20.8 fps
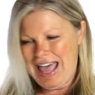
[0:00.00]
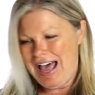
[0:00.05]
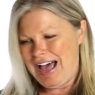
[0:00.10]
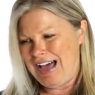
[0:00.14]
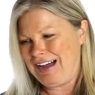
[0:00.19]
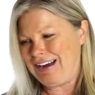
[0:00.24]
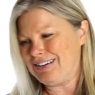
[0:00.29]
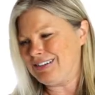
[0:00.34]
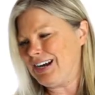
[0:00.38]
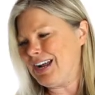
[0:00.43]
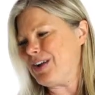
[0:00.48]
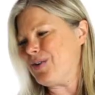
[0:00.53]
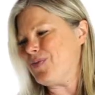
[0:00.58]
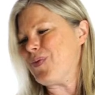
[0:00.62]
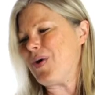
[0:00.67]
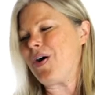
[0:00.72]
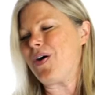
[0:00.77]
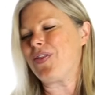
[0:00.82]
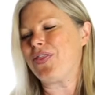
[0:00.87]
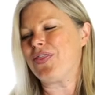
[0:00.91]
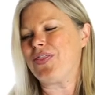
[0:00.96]
All right,
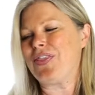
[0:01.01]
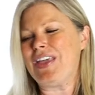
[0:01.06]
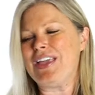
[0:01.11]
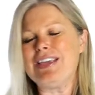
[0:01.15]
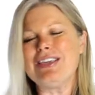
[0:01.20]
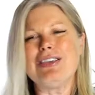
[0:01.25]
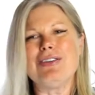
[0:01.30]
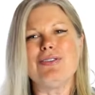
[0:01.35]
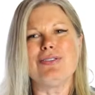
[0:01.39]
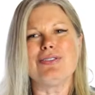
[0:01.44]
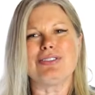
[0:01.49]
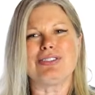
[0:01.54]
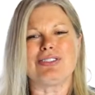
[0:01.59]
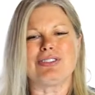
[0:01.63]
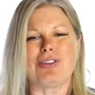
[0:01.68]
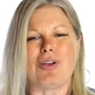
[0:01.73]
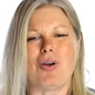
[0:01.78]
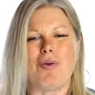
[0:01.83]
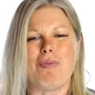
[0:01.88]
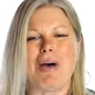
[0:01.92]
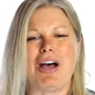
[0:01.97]
well, thank you
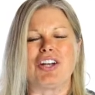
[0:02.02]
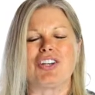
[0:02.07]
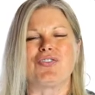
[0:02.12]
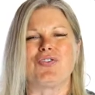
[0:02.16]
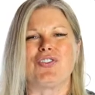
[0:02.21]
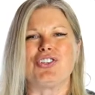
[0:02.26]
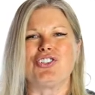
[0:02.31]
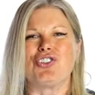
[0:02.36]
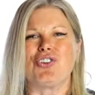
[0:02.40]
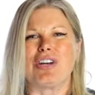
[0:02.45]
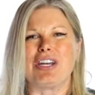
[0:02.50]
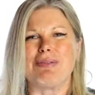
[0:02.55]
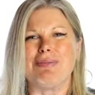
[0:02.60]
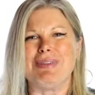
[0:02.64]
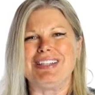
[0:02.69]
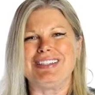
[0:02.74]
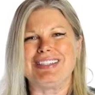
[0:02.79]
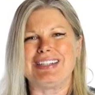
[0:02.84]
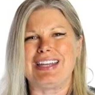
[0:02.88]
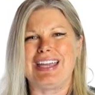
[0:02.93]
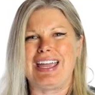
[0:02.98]
so much for joining
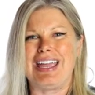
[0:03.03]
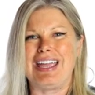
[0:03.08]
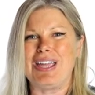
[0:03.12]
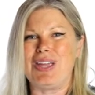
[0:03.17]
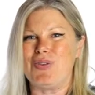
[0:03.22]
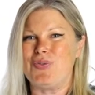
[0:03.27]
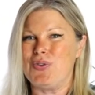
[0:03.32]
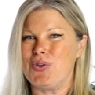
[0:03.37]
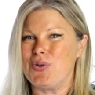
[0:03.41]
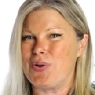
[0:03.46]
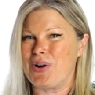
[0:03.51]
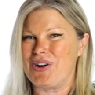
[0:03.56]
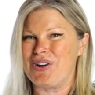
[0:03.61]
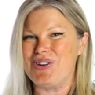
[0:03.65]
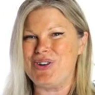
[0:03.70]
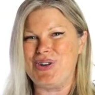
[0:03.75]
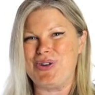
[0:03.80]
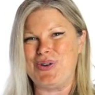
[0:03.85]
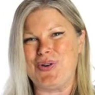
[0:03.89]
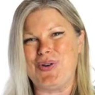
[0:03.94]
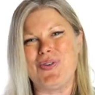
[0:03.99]
me today. If you are
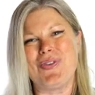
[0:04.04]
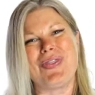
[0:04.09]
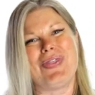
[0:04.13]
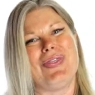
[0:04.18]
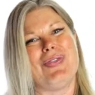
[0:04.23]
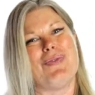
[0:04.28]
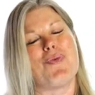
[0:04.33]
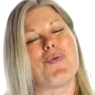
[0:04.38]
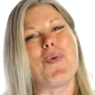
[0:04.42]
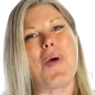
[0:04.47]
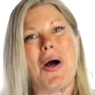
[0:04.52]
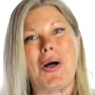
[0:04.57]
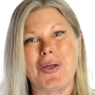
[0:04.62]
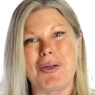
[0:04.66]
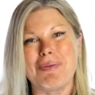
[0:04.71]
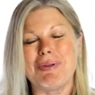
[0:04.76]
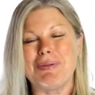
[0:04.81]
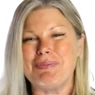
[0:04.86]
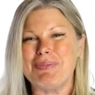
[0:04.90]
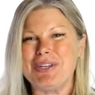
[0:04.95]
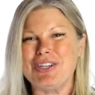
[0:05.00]
new,
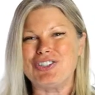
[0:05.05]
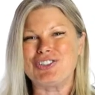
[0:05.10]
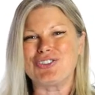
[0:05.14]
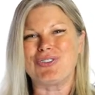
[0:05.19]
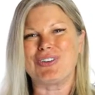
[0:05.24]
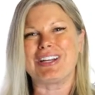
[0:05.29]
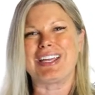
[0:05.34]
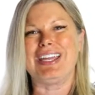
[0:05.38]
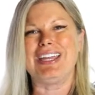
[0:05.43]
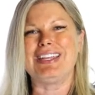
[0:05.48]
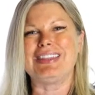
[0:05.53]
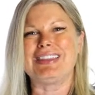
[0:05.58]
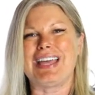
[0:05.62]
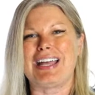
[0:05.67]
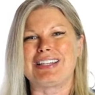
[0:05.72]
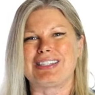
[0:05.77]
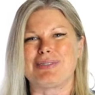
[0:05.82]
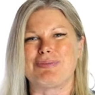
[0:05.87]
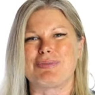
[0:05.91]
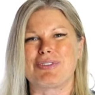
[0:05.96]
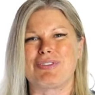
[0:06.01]
welcome, and be sure to hit
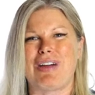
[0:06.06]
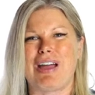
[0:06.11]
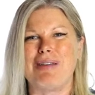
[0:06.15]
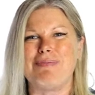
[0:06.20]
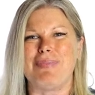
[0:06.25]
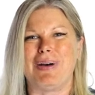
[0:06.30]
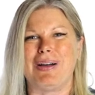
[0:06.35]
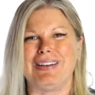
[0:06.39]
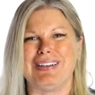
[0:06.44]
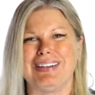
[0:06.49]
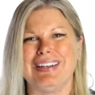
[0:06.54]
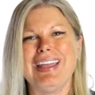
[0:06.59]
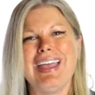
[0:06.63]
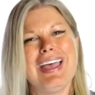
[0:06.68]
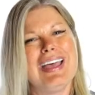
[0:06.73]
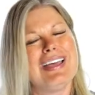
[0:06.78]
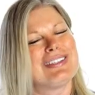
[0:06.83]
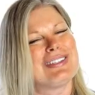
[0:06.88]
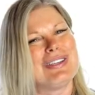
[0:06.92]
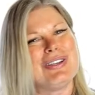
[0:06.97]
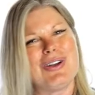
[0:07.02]
that subscribe button
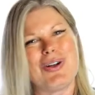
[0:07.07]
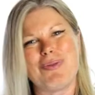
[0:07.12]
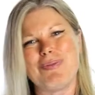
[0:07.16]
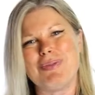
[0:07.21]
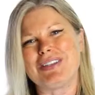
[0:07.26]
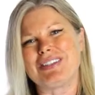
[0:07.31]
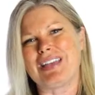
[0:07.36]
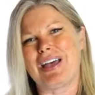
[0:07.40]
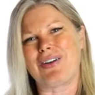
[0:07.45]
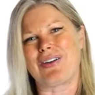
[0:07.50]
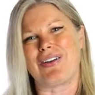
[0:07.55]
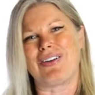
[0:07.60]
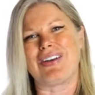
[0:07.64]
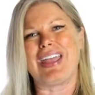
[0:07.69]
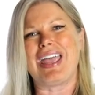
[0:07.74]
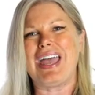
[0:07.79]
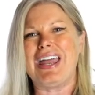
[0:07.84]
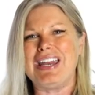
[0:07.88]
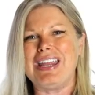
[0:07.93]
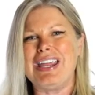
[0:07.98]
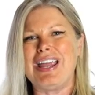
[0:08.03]
so you don't miss out on
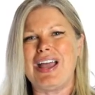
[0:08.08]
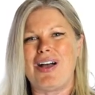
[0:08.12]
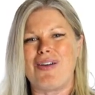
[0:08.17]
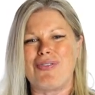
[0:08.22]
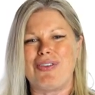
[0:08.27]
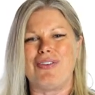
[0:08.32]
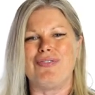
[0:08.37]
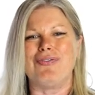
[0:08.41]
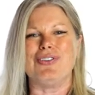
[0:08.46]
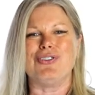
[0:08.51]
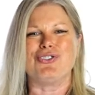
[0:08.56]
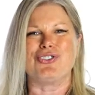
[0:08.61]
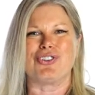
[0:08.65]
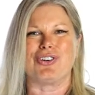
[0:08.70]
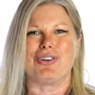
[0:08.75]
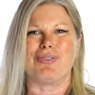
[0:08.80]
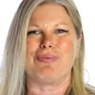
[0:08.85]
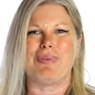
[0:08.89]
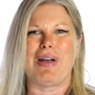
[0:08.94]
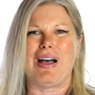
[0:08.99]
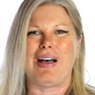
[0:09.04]
any of the
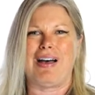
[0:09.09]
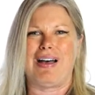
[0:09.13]
future